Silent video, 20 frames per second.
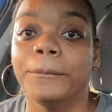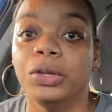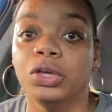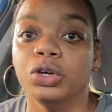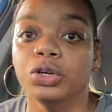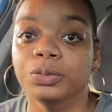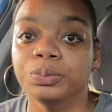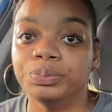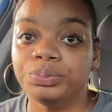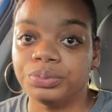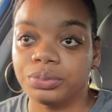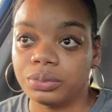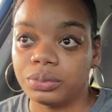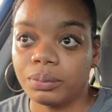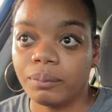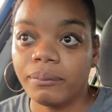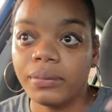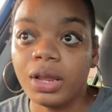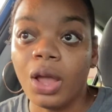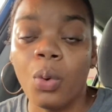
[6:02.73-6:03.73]
you
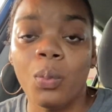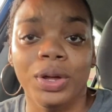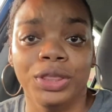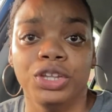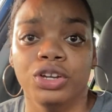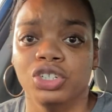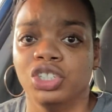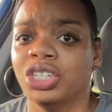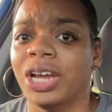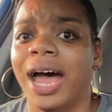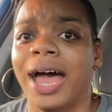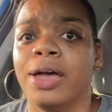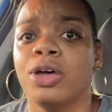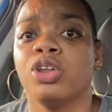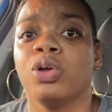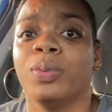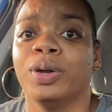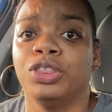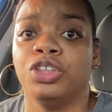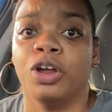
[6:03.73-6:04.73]
with your
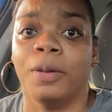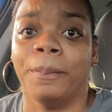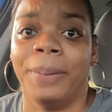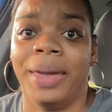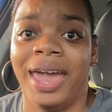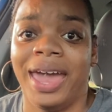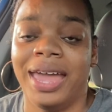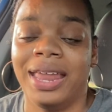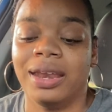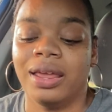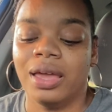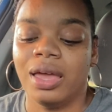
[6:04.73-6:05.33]
child or with your pet.